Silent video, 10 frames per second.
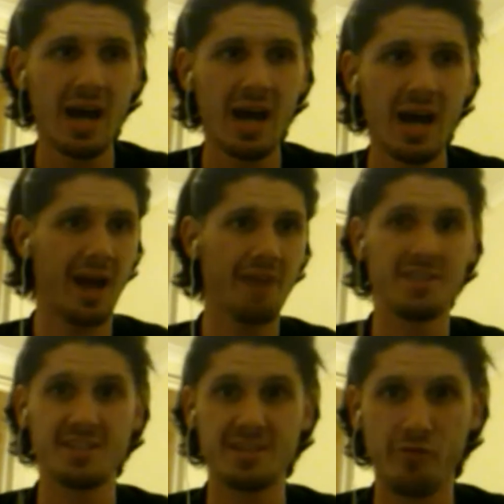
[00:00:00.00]
We have The
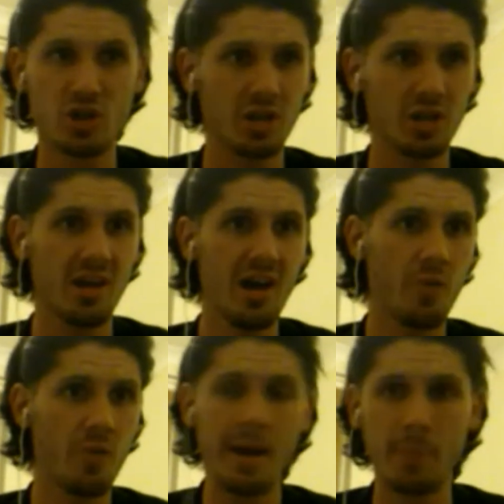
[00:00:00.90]
Division,
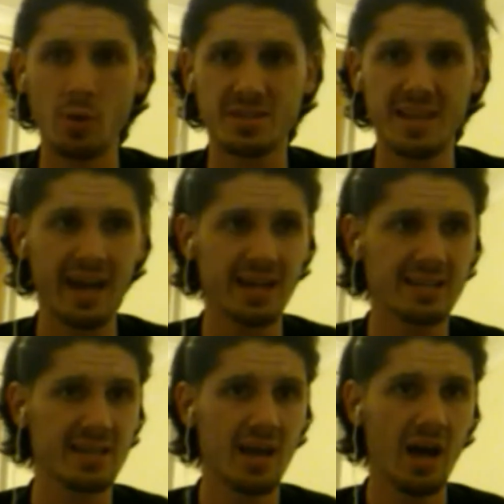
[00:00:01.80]
Rainbow
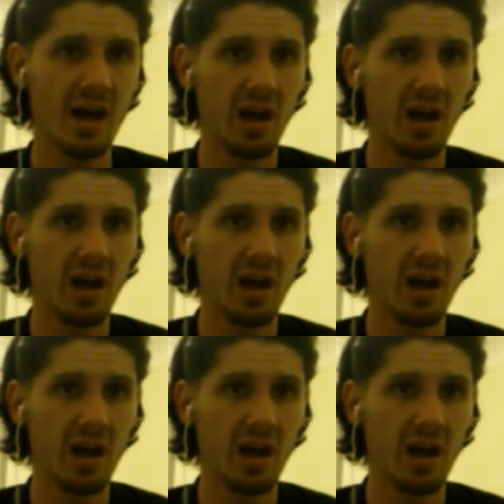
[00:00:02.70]
Six.